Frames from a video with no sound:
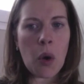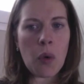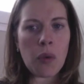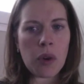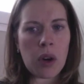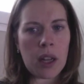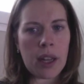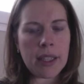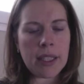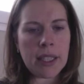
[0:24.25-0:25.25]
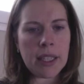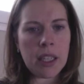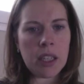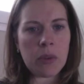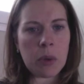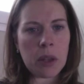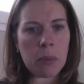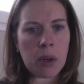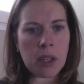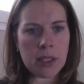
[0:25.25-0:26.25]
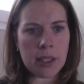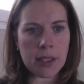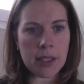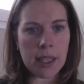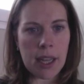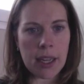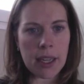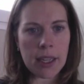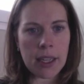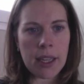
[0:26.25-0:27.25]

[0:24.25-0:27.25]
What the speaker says: overall idea of what the process is like.